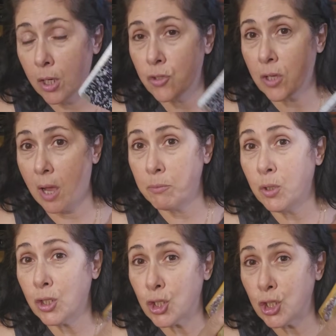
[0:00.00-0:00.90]
So I'm
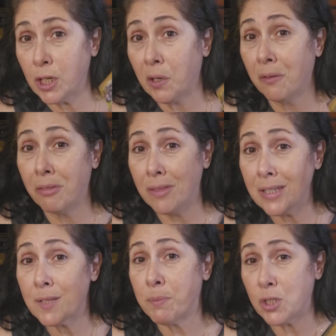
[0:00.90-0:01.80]
going to share
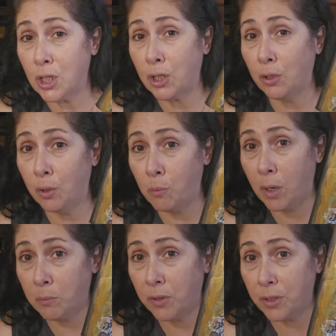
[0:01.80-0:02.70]
this particular
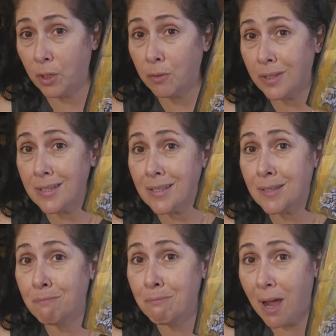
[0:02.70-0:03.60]
one with you. This
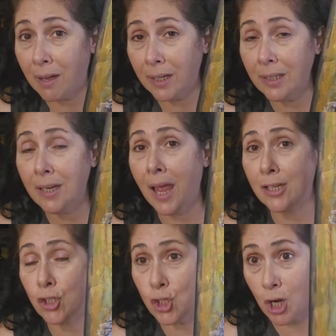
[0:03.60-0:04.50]
is mine
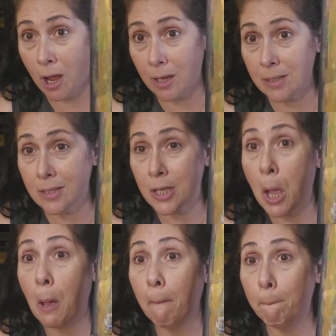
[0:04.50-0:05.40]
and John's
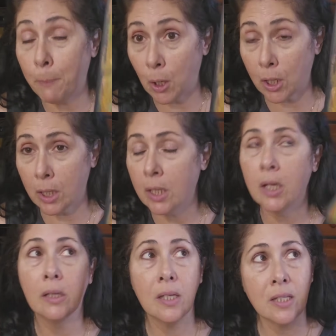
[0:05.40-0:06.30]
book.
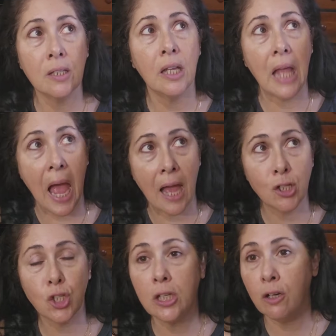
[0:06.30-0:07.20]
This
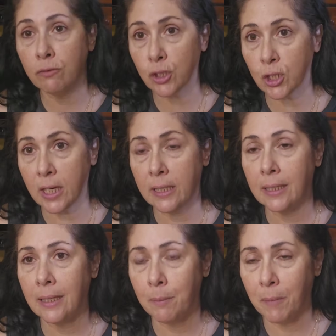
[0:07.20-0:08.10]
actually
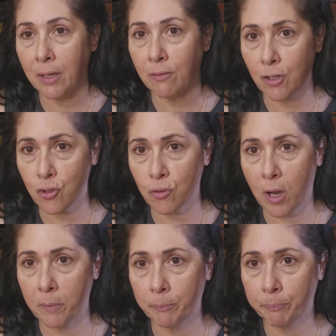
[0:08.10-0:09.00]
originated in my
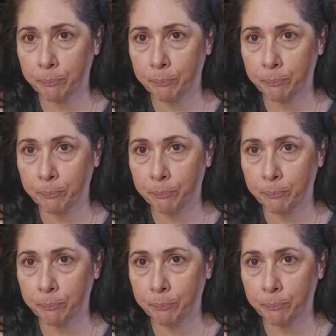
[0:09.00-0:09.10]
restaurant.